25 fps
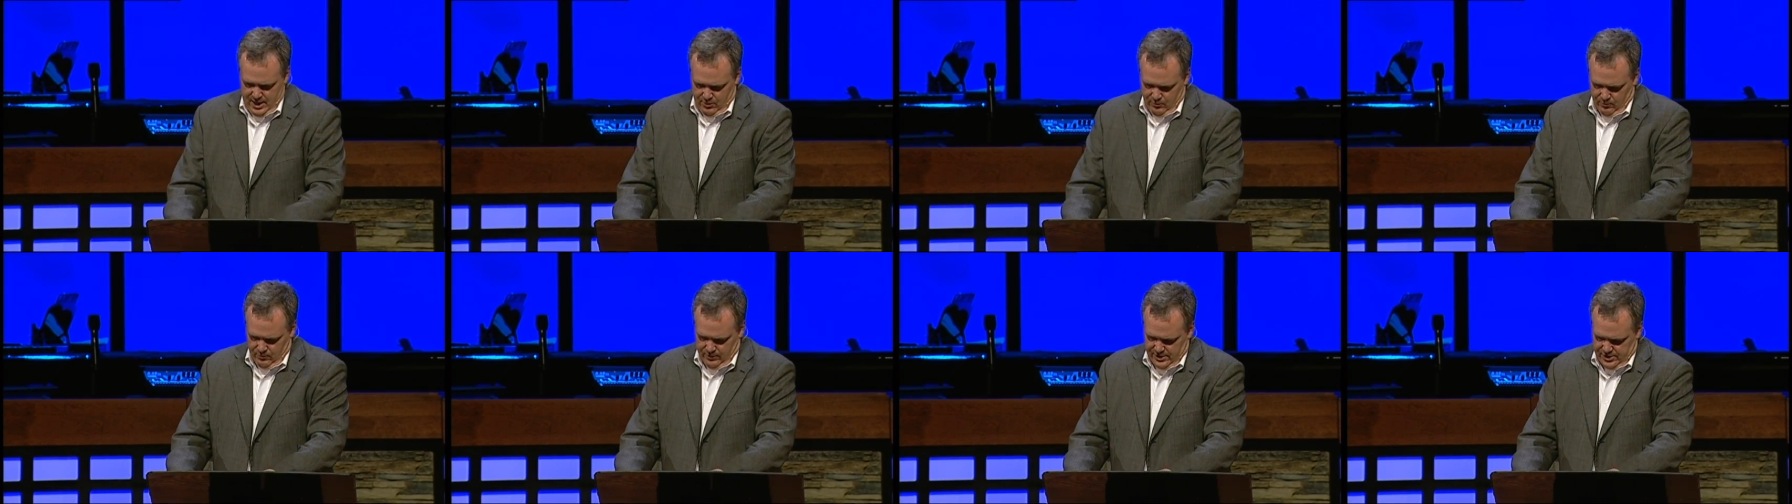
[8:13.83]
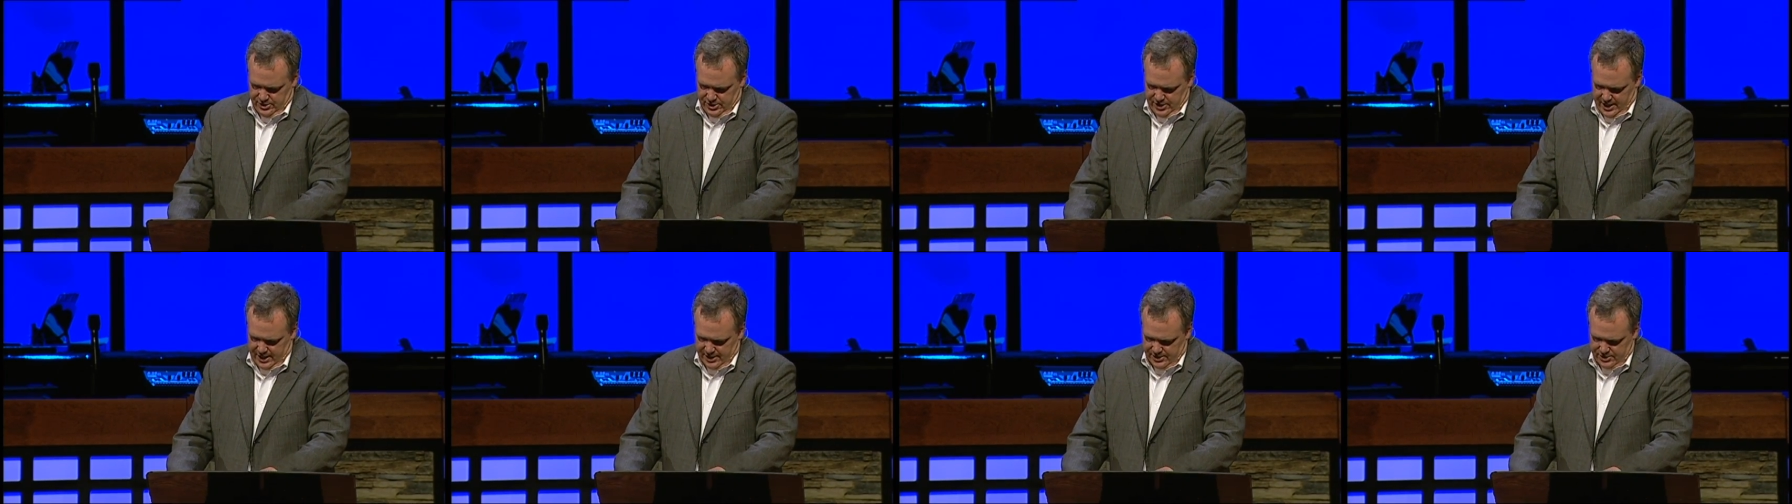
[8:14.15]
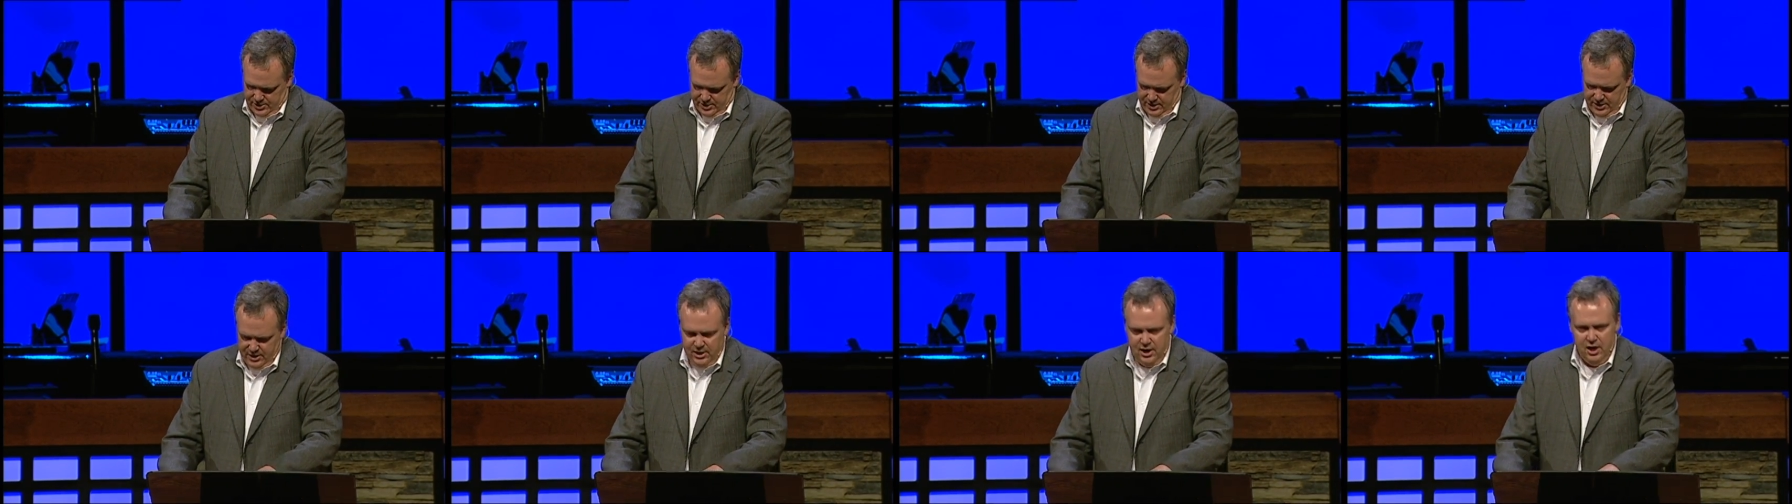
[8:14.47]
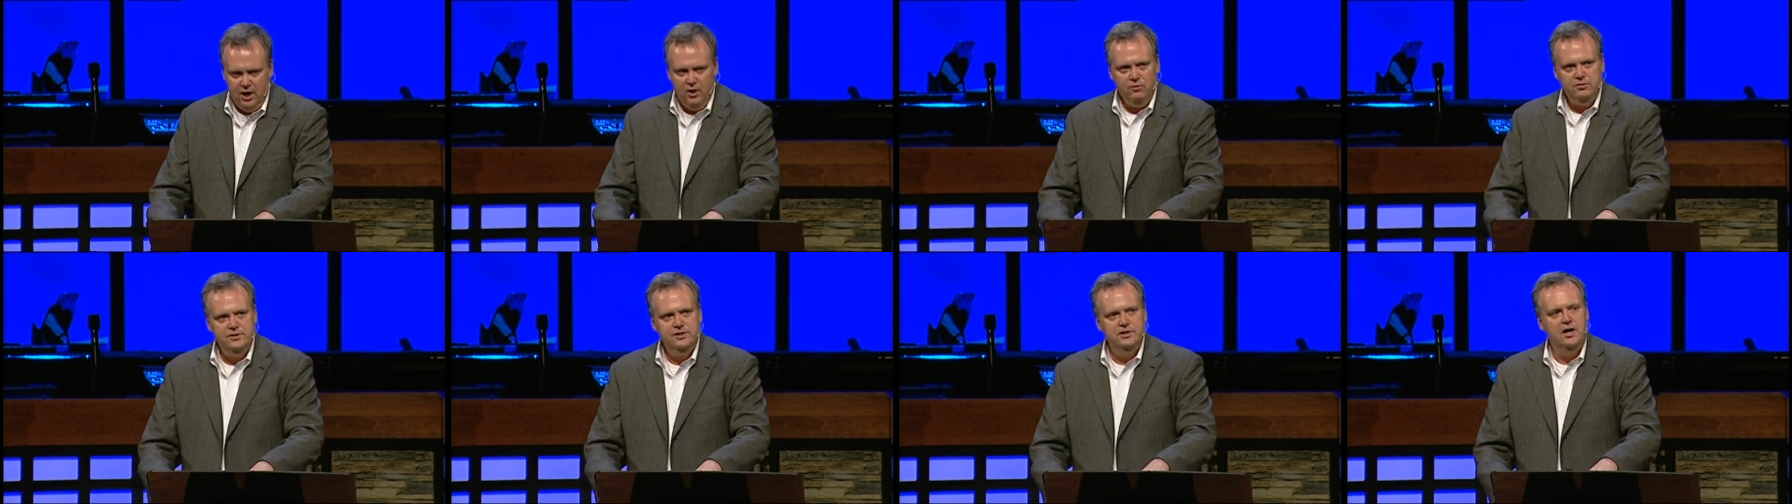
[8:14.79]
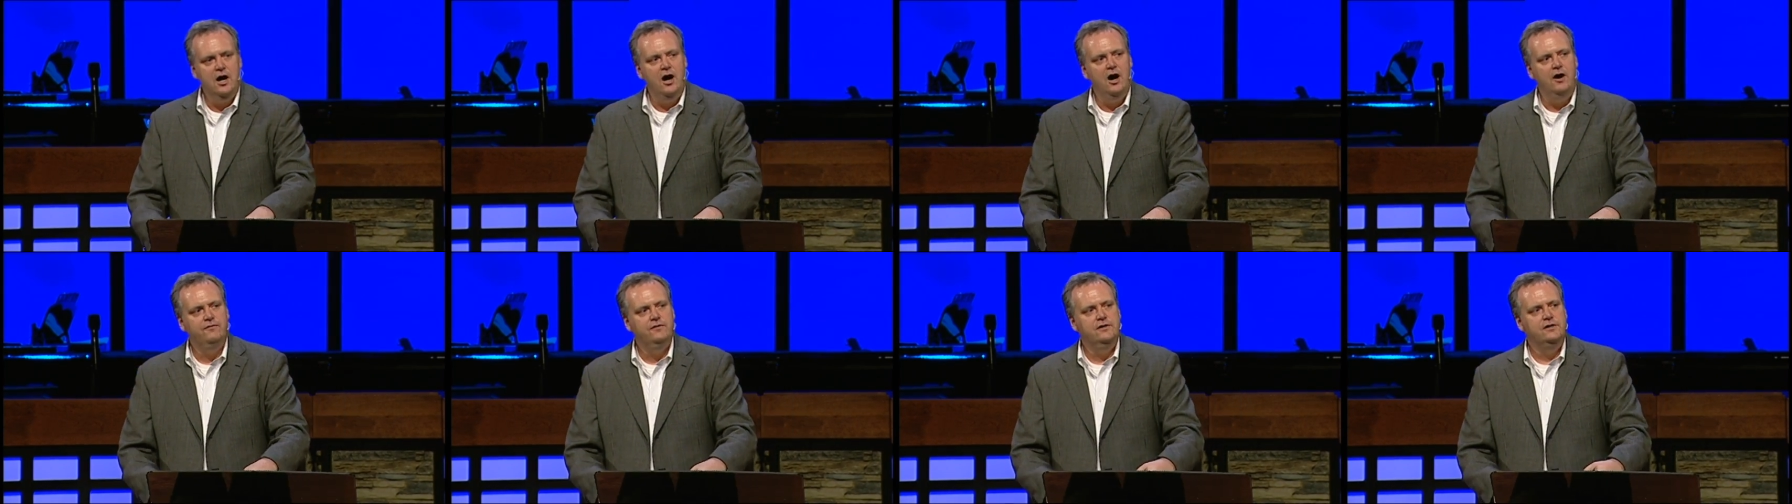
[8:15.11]
rejection. You know, so
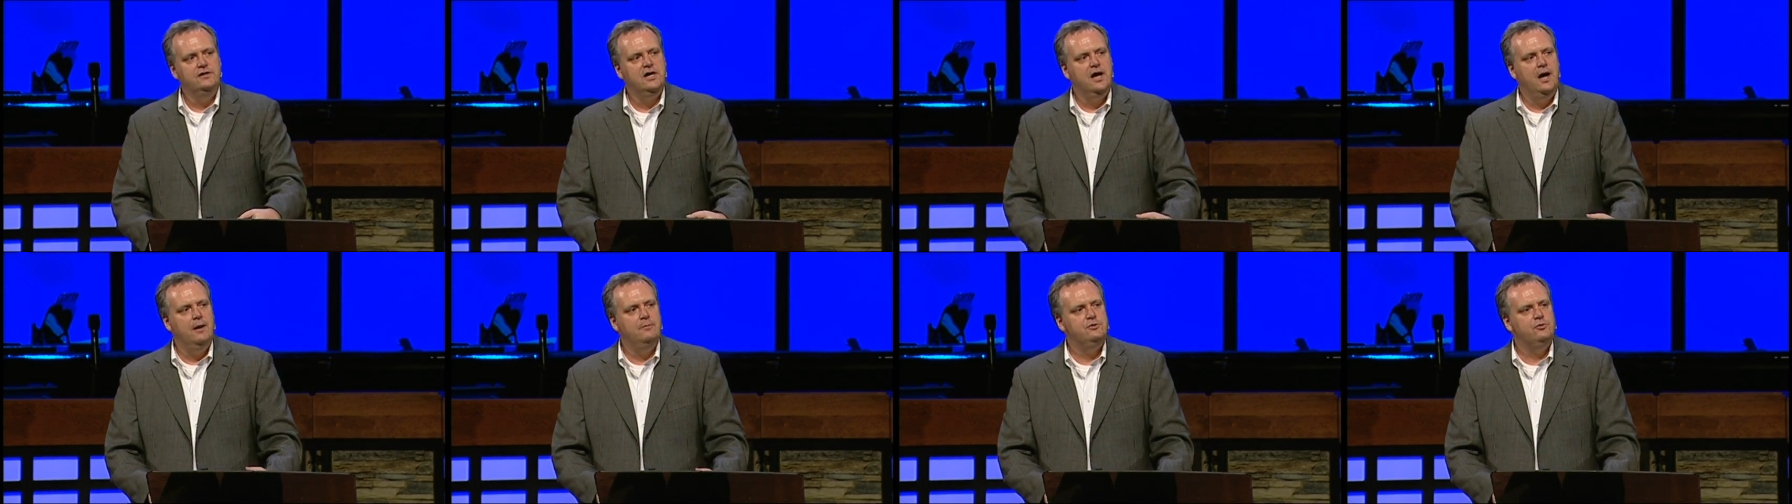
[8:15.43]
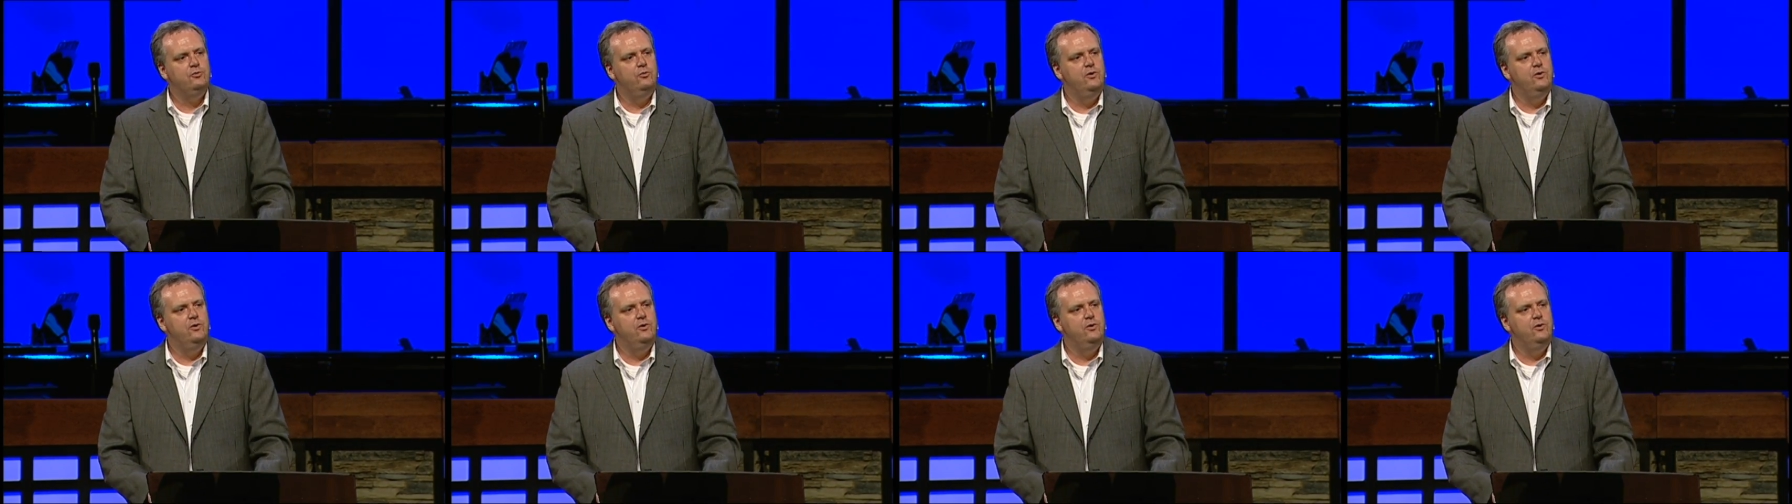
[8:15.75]
oftentimes